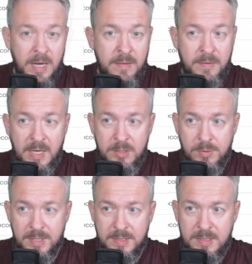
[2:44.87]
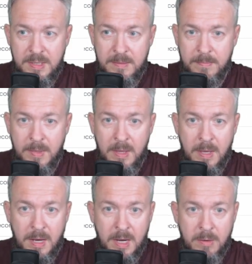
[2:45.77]
And as you can see,
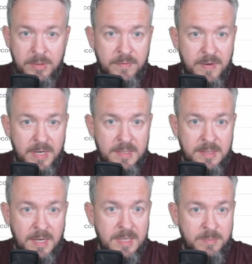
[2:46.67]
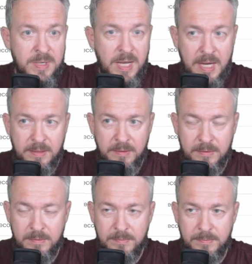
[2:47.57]
our device has been
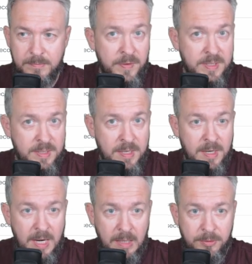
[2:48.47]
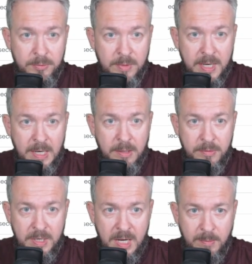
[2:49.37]
added. First thing I'll do, I'll
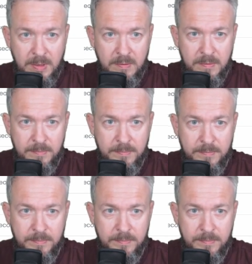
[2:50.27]
rename it.